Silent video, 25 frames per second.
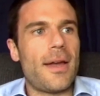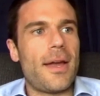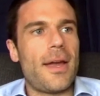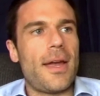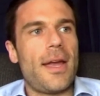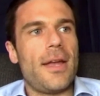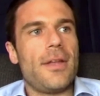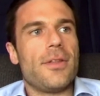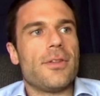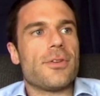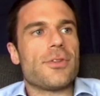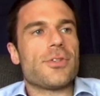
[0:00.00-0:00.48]

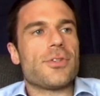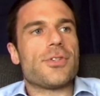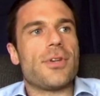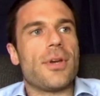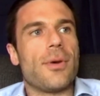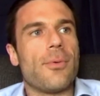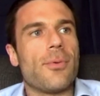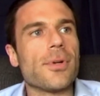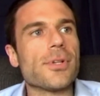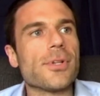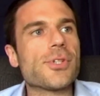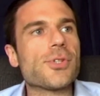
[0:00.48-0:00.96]

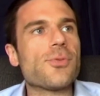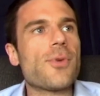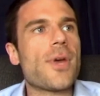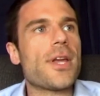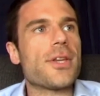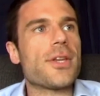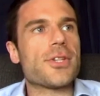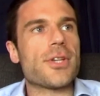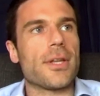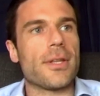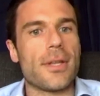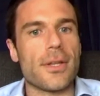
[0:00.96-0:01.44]
industry will
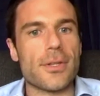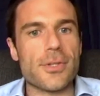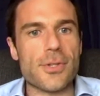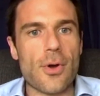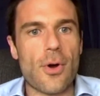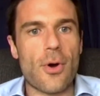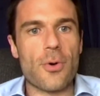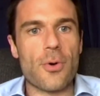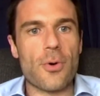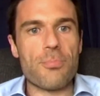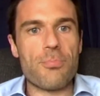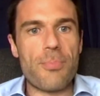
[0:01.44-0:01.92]
switch at its
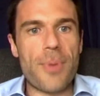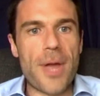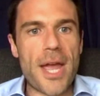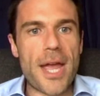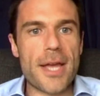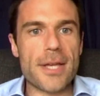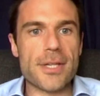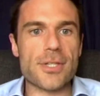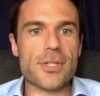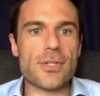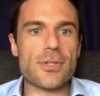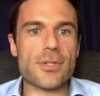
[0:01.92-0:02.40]
own
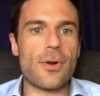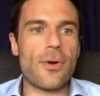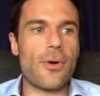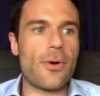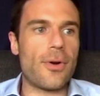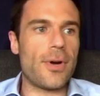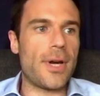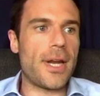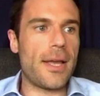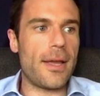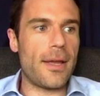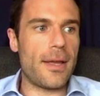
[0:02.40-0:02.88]
pace
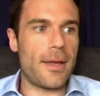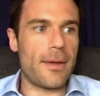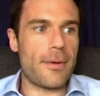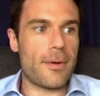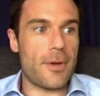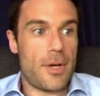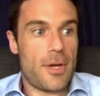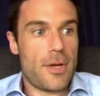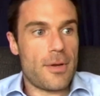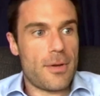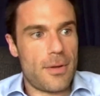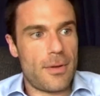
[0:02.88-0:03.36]
slowly.
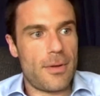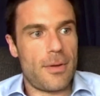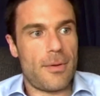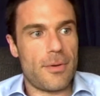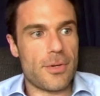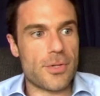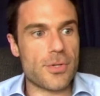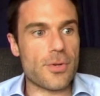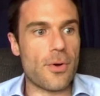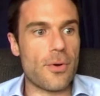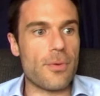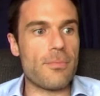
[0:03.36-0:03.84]

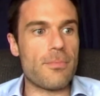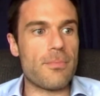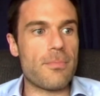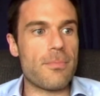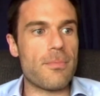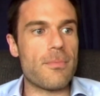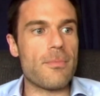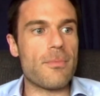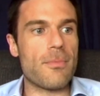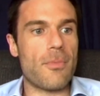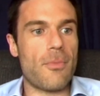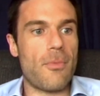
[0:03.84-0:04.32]
So
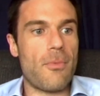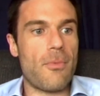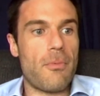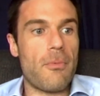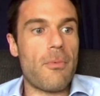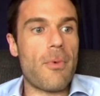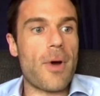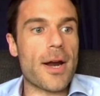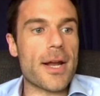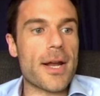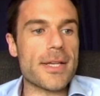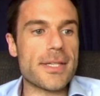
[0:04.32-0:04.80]

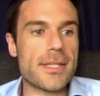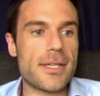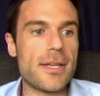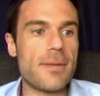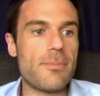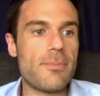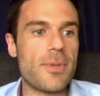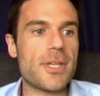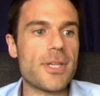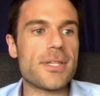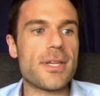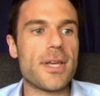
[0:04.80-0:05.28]
what I see
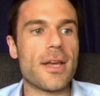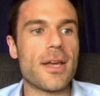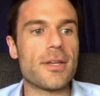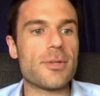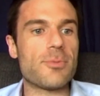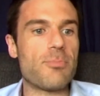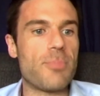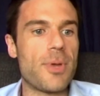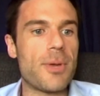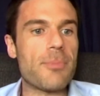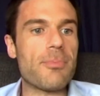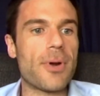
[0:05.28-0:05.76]
missing
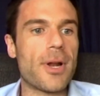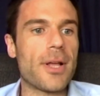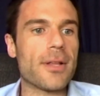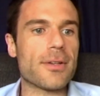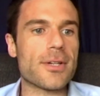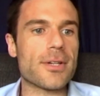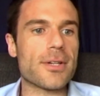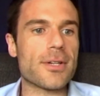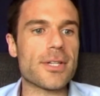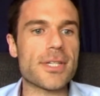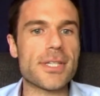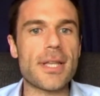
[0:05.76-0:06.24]
is people
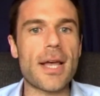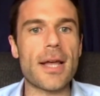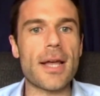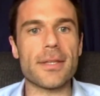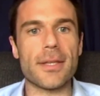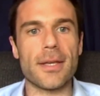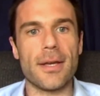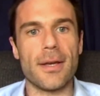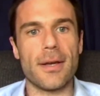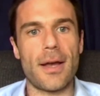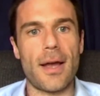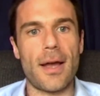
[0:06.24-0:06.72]

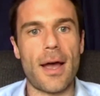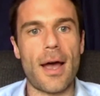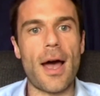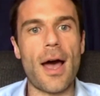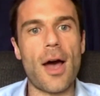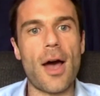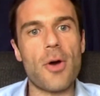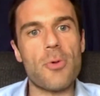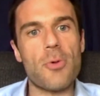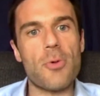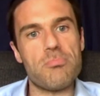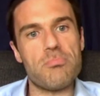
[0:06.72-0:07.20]
understanding
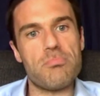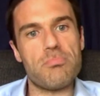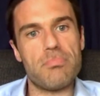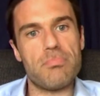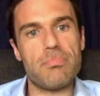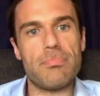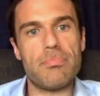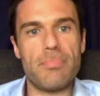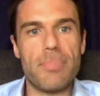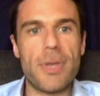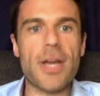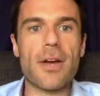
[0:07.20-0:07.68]
how
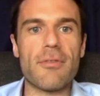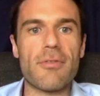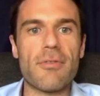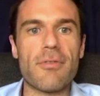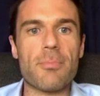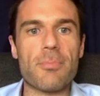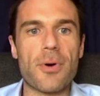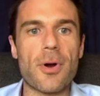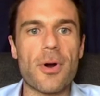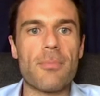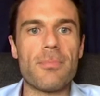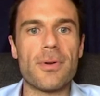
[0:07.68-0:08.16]
big of
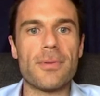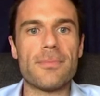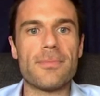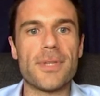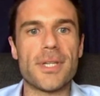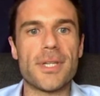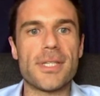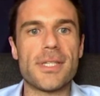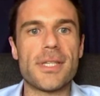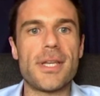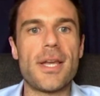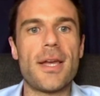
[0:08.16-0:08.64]
a problem
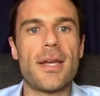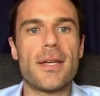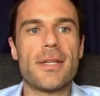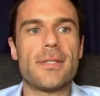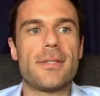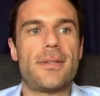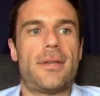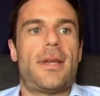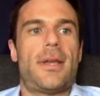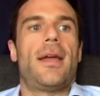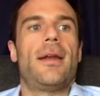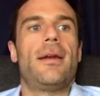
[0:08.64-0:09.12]
this
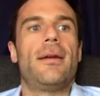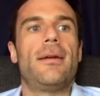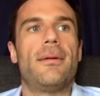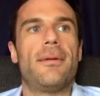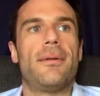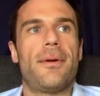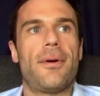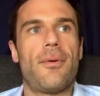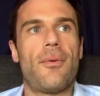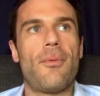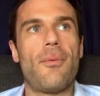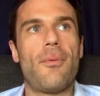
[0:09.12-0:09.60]
is and
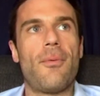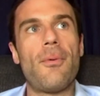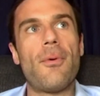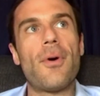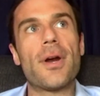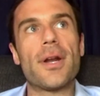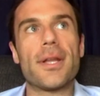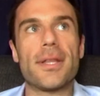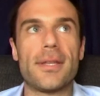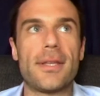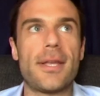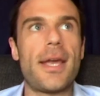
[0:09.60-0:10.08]
what
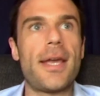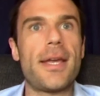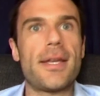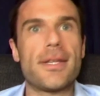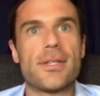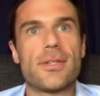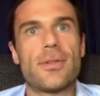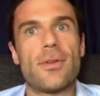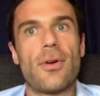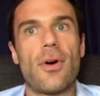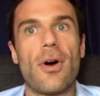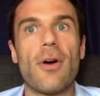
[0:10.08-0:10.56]
a
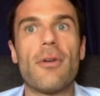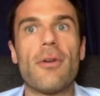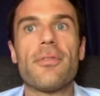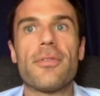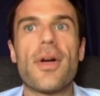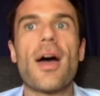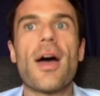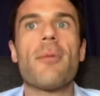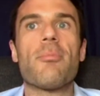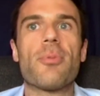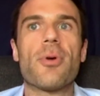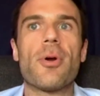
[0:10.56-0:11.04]
taste of
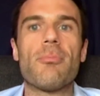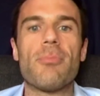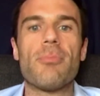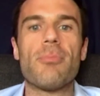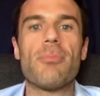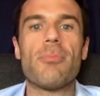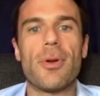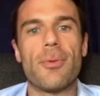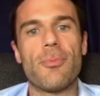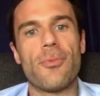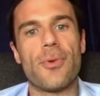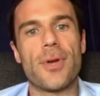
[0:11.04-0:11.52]
that problem
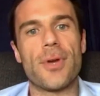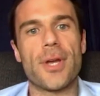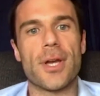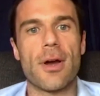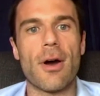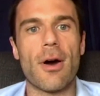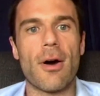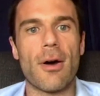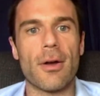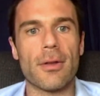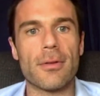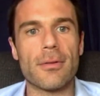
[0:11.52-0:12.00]
we
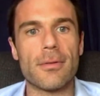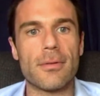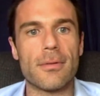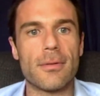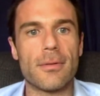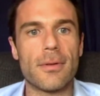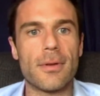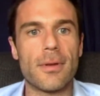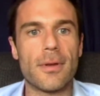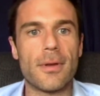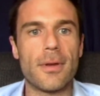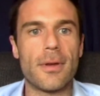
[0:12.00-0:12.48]
got
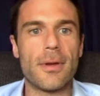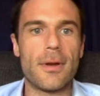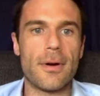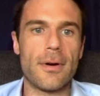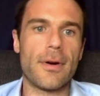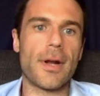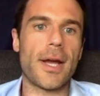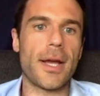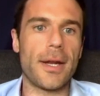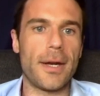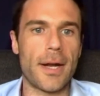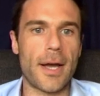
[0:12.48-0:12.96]

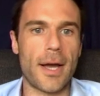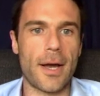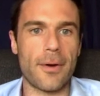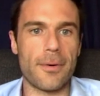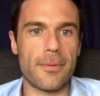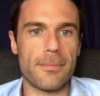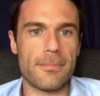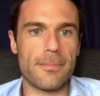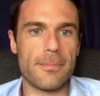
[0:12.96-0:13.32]
right now.